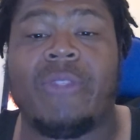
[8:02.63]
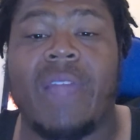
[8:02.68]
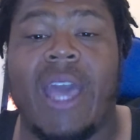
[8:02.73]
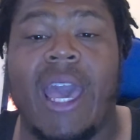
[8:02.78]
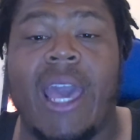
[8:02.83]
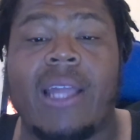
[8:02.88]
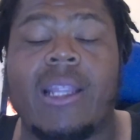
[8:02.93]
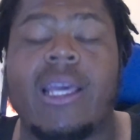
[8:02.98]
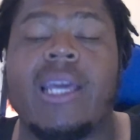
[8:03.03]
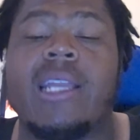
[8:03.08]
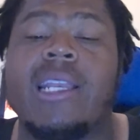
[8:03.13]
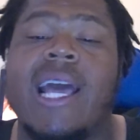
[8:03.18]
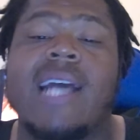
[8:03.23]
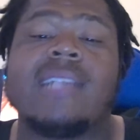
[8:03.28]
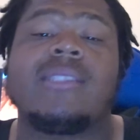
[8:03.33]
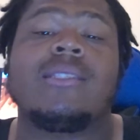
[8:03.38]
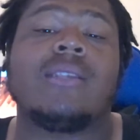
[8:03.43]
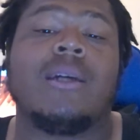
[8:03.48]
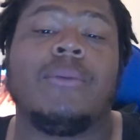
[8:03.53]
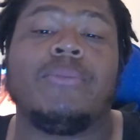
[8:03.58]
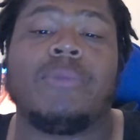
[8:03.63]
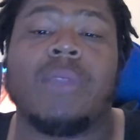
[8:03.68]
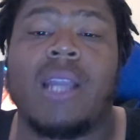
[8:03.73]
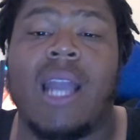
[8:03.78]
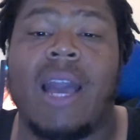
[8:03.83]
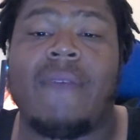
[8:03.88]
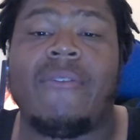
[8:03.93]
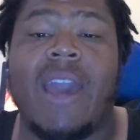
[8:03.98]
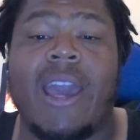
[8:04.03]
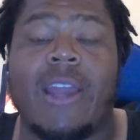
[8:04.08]
that. And that's something
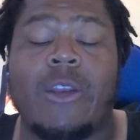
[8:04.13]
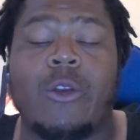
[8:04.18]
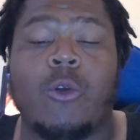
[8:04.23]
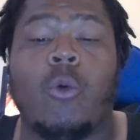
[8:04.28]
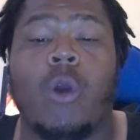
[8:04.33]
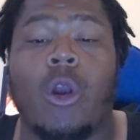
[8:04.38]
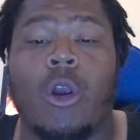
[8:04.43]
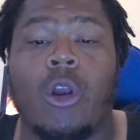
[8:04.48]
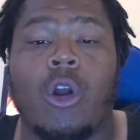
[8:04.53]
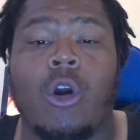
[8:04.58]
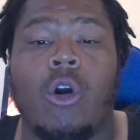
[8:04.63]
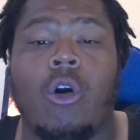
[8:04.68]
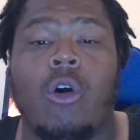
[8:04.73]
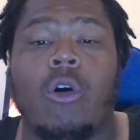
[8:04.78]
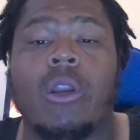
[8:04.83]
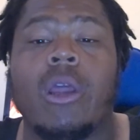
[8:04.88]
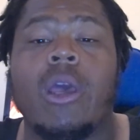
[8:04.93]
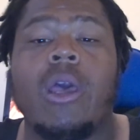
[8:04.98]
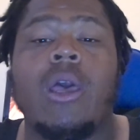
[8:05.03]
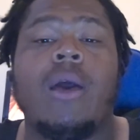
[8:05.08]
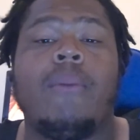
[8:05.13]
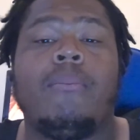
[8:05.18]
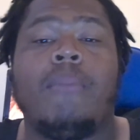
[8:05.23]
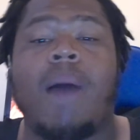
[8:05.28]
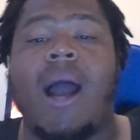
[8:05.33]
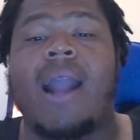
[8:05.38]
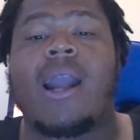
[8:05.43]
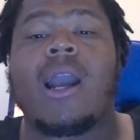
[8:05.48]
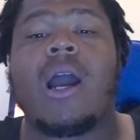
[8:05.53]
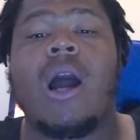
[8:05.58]
I've had to work on.
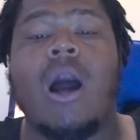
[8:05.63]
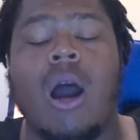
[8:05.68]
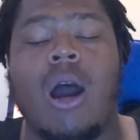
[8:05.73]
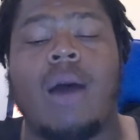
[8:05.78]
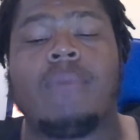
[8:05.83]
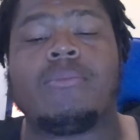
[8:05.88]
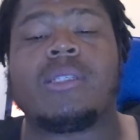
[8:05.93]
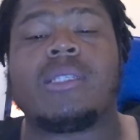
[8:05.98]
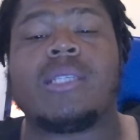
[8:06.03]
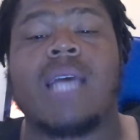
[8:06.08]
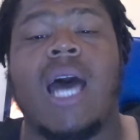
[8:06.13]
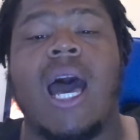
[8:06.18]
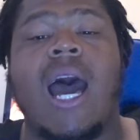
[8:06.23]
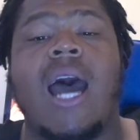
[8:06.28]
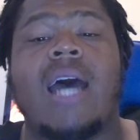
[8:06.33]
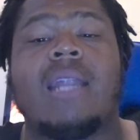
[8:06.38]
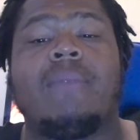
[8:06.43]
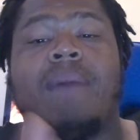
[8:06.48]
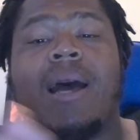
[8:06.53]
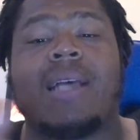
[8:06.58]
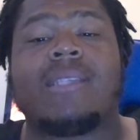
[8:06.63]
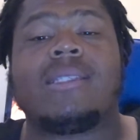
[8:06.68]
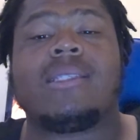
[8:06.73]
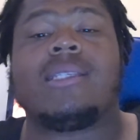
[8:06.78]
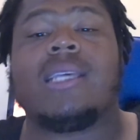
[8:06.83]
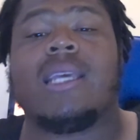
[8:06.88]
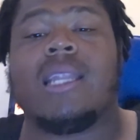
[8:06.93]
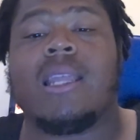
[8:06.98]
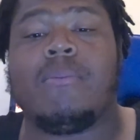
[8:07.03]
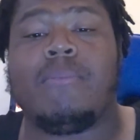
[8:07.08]
My calm side, my
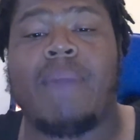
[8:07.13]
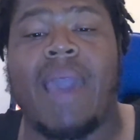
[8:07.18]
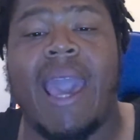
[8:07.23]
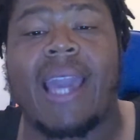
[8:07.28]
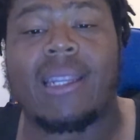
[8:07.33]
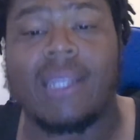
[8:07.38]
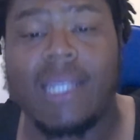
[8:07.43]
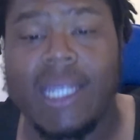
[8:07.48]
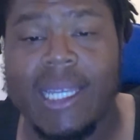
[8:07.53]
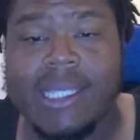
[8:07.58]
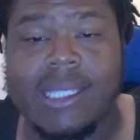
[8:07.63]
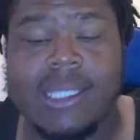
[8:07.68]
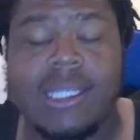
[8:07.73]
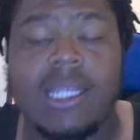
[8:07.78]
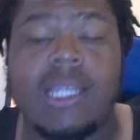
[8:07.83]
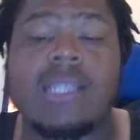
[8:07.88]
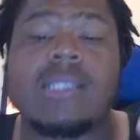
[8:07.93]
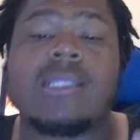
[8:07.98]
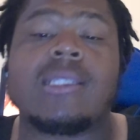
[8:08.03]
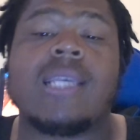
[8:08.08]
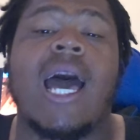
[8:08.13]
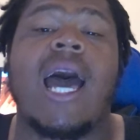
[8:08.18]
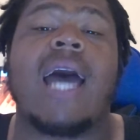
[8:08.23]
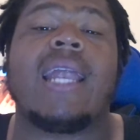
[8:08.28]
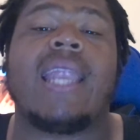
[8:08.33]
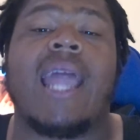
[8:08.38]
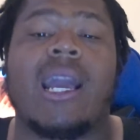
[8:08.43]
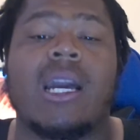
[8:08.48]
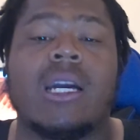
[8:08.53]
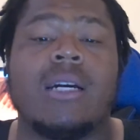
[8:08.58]
sitting back, listening side,
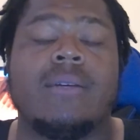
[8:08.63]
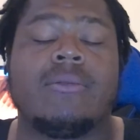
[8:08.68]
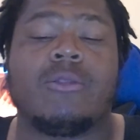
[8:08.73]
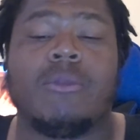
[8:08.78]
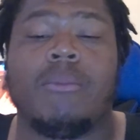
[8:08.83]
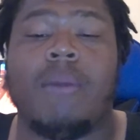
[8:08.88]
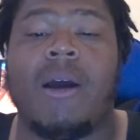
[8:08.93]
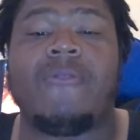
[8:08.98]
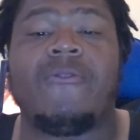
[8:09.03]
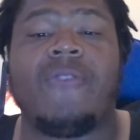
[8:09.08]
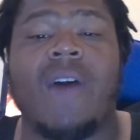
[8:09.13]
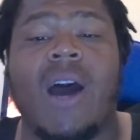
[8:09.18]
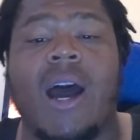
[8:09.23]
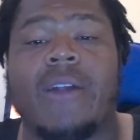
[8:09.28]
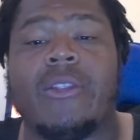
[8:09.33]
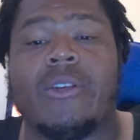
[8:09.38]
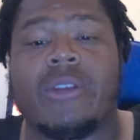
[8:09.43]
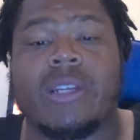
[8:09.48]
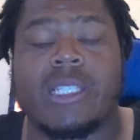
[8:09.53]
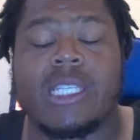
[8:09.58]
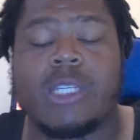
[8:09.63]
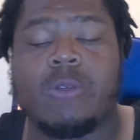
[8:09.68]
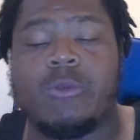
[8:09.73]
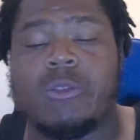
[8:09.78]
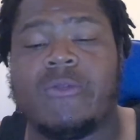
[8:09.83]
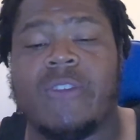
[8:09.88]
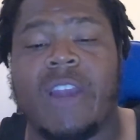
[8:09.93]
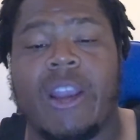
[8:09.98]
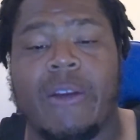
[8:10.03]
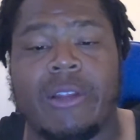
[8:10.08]
that comes from my father because he was
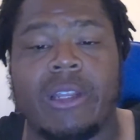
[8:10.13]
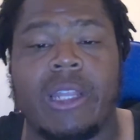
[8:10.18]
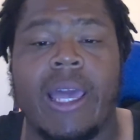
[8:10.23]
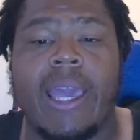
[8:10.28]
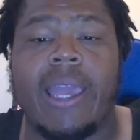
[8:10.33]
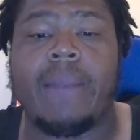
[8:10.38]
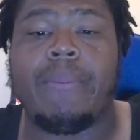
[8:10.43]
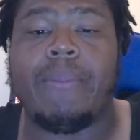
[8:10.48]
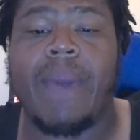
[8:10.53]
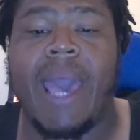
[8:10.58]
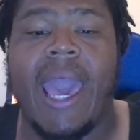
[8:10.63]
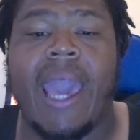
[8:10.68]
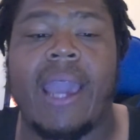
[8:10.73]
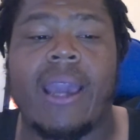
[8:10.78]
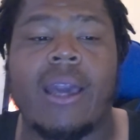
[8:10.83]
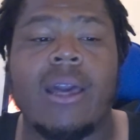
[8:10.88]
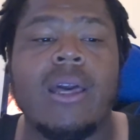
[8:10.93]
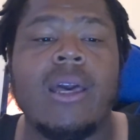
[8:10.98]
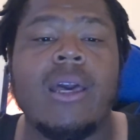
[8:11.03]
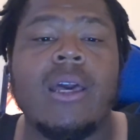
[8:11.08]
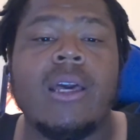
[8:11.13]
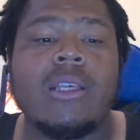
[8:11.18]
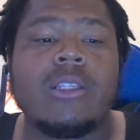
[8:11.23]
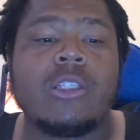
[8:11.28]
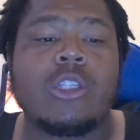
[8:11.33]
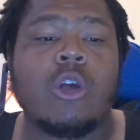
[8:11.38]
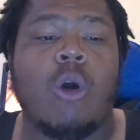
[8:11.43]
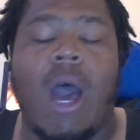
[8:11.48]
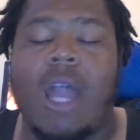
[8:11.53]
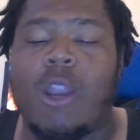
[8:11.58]
very laid back.
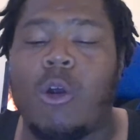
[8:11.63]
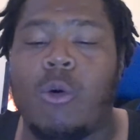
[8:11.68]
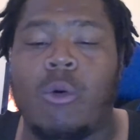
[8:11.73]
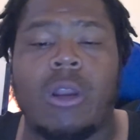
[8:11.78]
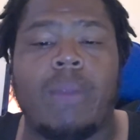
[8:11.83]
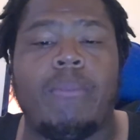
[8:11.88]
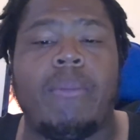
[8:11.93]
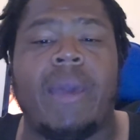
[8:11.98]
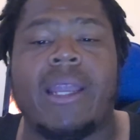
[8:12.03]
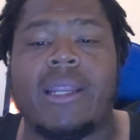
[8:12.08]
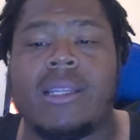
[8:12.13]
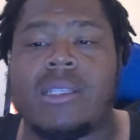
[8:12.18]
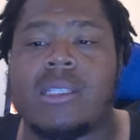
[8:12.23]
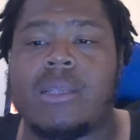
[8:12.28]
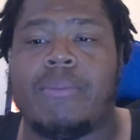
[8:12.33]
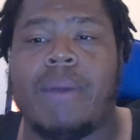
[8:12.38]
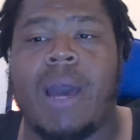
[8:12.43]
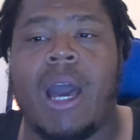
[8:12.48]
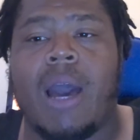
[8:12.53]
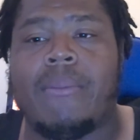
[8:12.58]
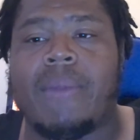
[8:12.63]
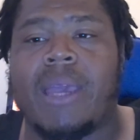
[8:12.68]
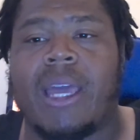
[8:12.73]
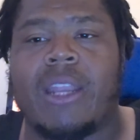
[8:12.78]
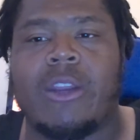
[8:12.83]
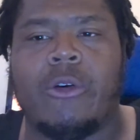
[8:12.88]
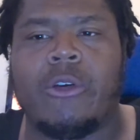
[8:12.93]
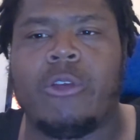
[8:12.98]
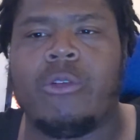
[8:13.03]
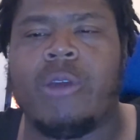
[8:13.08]
So I don't want to make this about me. I
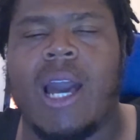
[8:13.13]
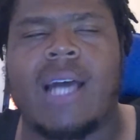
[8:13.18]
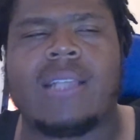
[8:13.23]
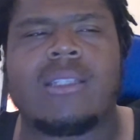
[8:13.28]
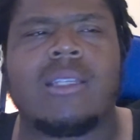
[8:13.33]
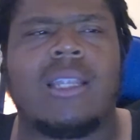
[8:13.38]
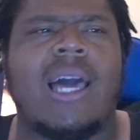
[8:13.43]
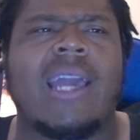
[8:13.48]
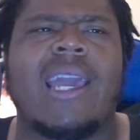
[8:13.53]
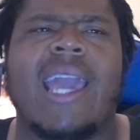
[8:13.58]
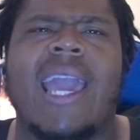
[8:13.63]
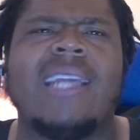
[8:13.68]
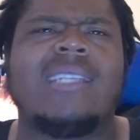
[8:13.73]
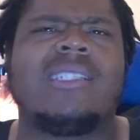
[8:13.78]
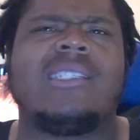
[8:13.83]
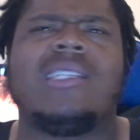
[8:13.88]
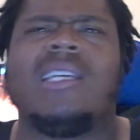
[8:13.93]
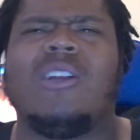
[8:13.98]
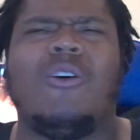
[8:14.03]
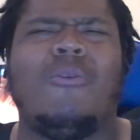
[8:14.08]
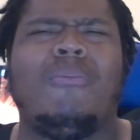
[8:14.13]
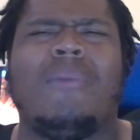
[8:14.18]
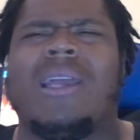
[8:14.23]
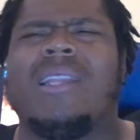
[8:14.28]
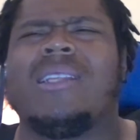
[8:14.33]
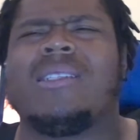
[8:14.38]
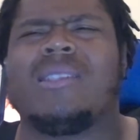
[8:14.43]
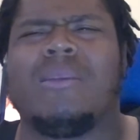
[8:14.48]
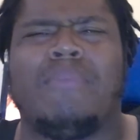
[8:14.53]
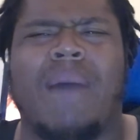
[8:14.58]
know you guys are like, HD, don't make
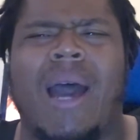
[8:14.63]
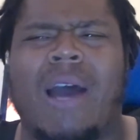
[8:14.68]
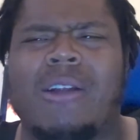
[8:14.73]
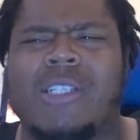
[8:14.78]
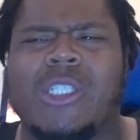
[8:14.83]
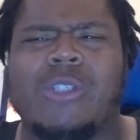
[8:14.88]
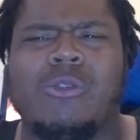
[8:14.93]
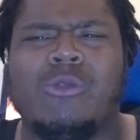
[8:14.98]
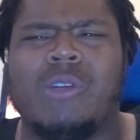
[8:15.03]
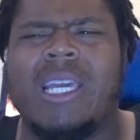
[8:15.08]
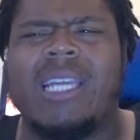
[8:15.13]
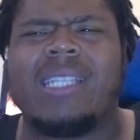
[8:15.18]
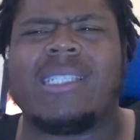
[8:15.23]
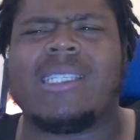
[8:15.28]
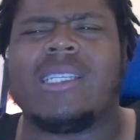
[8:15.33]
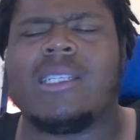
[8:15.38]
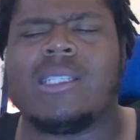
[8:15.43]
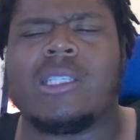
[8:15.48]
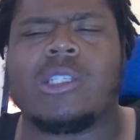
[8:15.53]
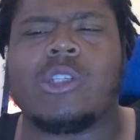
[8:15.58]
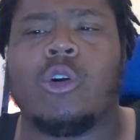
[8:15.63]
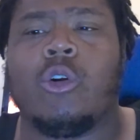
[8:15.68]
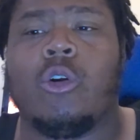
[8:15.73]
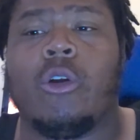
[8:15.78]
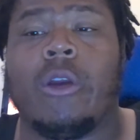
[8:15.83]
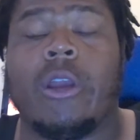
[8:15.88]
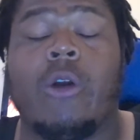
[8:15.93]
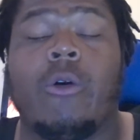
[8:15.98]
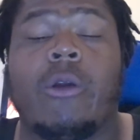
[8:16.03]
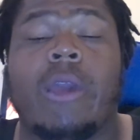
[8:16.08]
this about you. Get to the
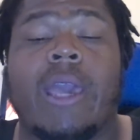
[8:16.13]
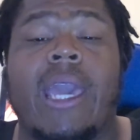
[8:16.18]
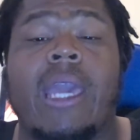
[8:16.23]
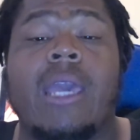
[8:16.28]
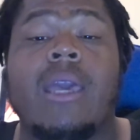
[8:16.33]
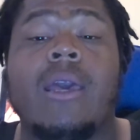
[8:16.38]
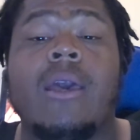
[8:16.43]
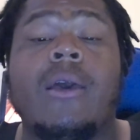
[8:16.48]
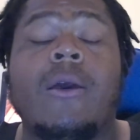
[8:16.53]
story. Okay.